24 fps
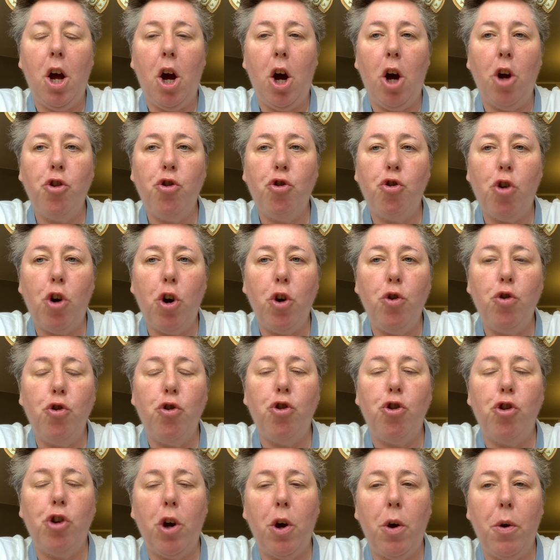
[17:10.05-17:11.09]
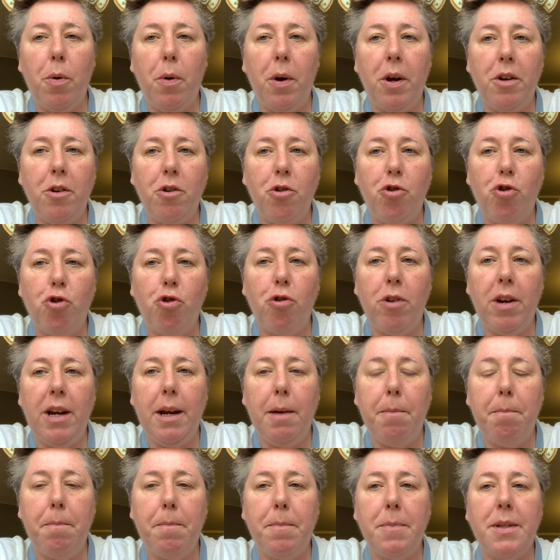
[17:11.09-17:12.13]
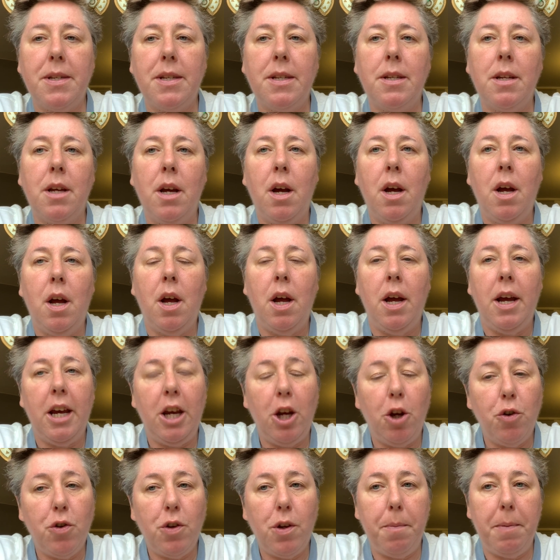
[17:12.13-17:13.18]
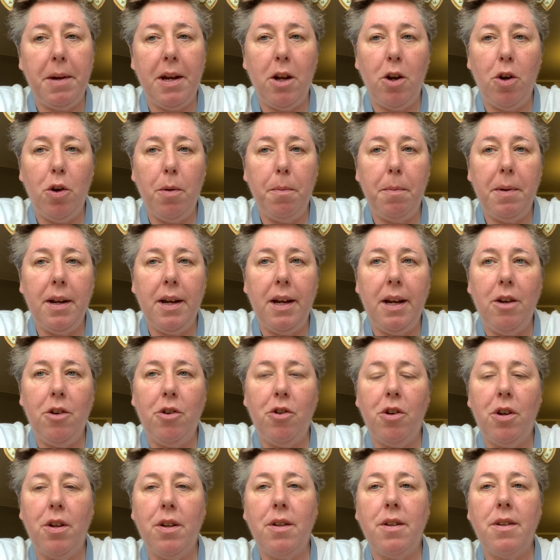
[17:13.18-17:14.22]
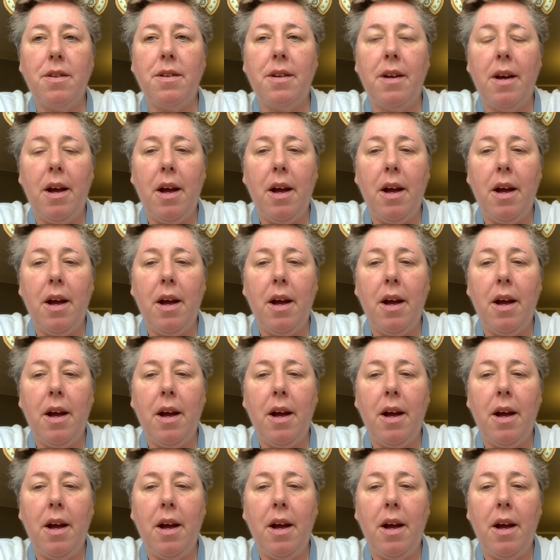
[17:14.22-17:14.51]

a drone show and dreams. It used to be illuminations.